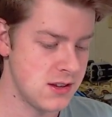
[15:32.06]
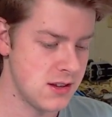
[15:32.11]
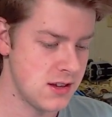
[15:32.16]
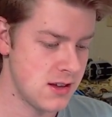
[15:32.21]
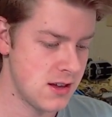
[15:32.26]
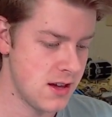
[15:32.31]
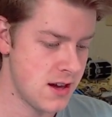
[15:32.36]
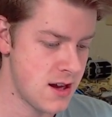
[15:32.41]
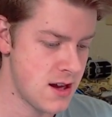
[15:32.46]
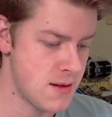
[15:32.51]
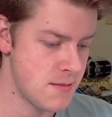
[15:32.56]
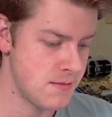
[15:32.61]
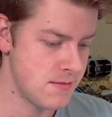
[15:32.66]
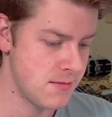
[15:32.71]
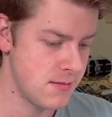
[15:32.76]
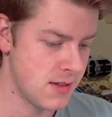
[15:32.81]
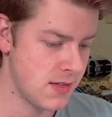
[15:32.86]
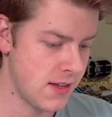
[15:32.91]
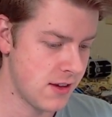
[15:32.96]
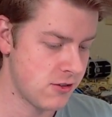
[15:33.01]

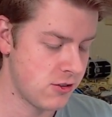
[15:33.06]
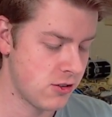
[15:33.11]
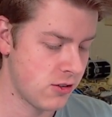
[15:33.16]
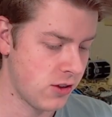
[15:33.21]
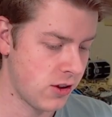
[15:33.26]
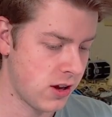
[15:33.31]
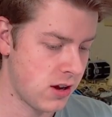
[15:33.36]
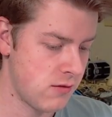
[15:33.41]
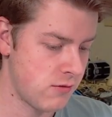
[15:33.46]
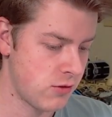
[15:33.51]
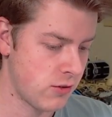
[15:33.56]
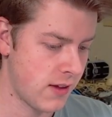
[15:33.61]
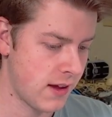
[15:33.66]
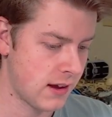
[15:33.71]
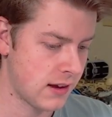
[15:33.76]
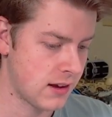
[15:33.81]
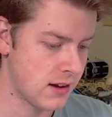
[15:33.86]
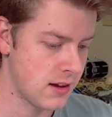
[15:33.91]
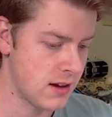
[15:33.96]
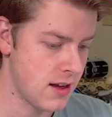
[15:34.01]
unless you're looking for
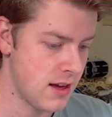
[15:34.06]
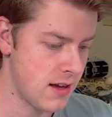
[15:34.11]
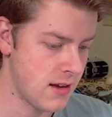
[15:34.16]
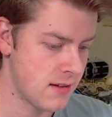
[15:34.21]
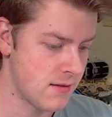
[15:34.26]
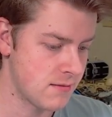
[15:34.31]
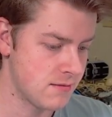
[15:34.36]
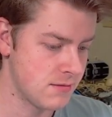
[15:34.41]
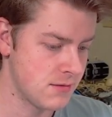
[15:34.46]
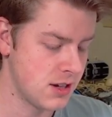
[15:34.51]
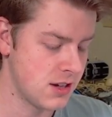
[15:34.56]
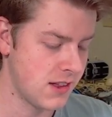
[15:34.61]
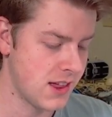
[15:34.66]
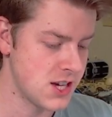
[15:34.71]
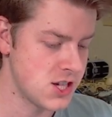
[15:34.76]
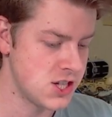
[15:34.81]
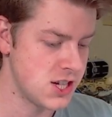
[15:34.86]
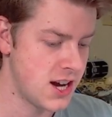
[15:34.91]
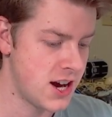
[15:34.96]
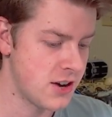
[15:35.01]
like a
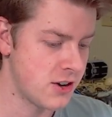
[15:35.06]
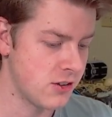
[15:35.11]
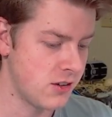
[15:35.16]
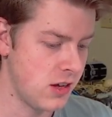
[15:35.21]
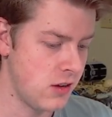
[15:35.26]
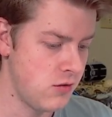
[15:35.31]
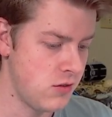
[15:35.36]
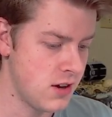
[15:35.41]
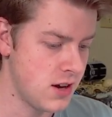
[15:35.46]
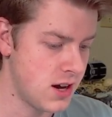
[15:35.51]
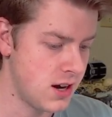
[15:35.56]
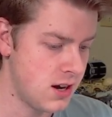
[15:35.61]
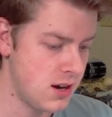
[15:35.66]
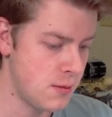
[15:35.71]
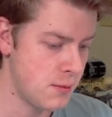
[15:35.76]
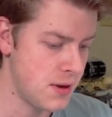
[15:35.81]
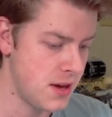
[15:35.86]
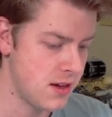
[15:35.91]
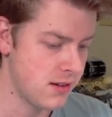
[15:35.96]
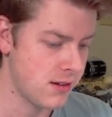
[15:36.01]
Glaceon or Leafeon in a
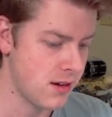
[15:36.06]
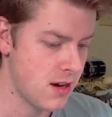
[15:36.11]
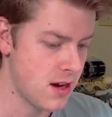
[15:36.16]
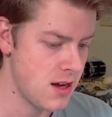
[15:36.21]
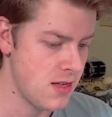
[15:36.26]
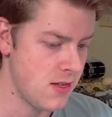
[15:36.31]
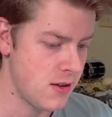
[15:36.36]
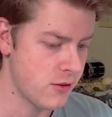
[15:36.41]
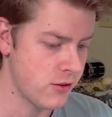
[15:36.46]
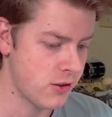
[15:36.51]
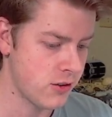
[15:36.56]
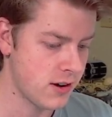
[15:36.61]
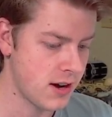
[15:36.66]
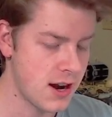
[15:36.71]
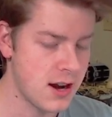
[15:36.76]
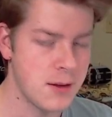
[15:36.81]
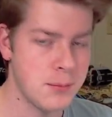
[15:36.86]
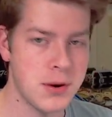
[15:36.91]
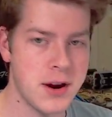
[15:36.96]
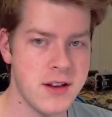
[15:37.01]
PSA 8. Those are
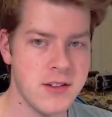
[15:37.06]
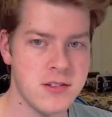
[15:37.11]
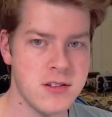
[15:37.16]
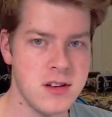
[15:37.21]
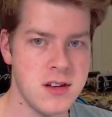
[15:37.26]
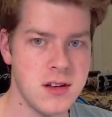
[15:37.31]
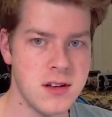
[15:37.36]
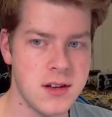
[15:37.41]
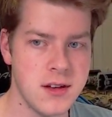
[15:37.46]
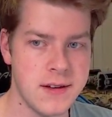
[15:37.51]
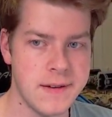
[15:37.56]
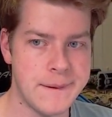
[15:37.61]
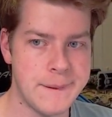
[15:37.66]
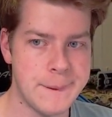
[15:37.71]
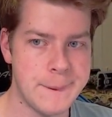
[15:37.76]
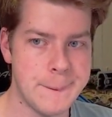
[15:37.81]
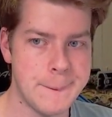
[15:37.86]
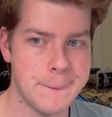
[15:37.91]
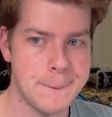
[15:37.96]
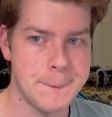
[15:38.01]
kind of pricey,
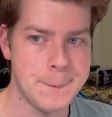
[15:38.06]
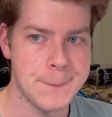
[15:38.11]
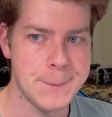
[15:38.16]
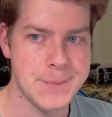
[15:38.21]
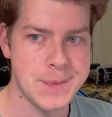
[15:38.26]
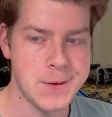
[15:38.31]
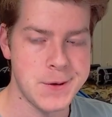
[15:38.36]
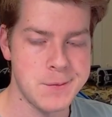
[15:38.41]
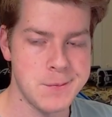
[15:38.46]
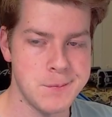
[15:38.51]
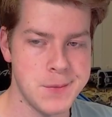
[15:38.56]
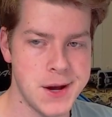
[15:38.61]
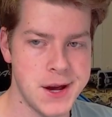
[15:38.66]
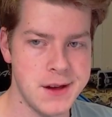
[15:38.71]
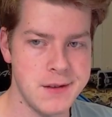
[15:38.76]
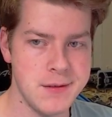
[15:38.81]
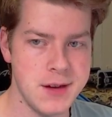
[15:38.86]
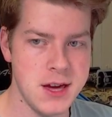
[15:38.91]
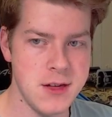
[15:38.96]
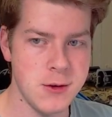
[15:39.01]

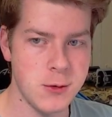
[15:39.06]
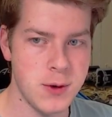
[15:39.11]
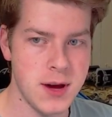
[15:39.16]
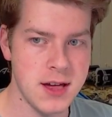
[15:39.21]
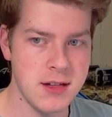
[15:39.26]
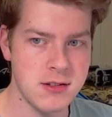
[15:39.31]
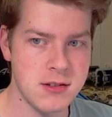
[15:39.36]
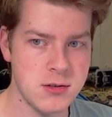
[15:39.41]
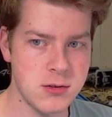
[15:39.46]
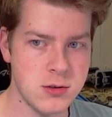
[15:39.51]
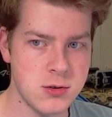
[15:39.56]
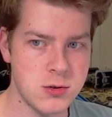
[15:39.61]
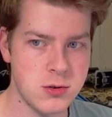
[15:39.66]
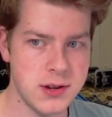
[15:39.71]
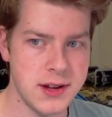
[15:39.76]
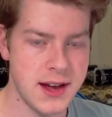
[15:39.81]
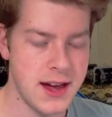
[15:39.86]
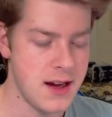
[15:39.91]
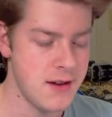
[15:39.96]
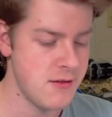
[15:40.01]
but either way, still cool
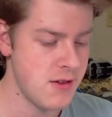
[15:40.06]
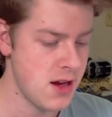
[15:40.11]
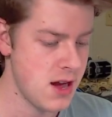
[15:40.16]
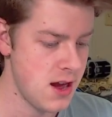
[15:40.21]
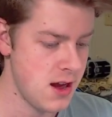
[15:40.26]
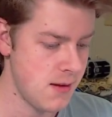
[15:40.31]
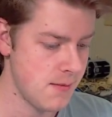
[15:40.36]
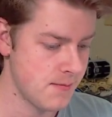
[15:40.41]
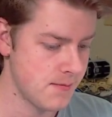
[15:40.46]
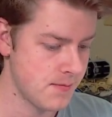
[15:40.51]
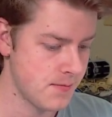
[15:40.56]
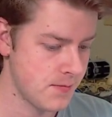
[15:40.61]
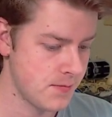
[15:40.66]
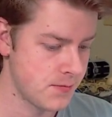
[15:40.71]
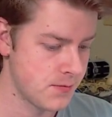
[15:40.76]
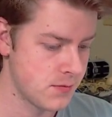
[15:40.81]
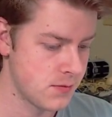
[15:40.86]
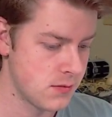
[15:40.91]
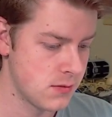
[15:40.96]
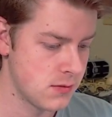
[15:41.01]
to have a
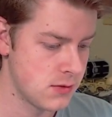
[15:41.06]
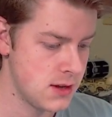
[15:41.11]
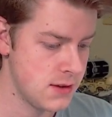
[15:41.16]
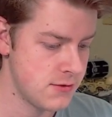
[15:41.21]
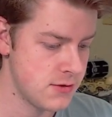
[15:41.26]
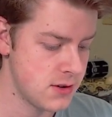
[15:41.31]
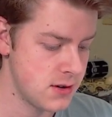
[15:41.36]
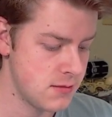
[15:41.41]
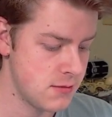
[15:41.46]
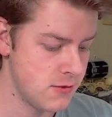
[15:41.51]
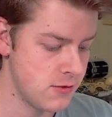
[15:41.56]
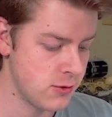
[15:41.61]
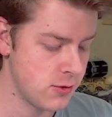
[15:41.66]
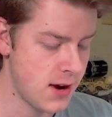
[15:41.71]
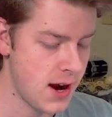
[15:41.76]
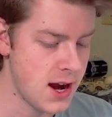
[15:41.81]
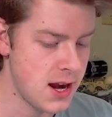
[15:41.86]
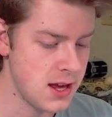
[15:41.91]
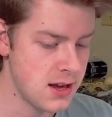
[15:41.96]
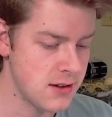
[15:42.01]
different
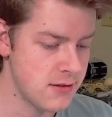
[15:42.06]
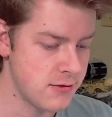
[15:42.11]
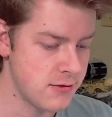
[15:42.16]
variety of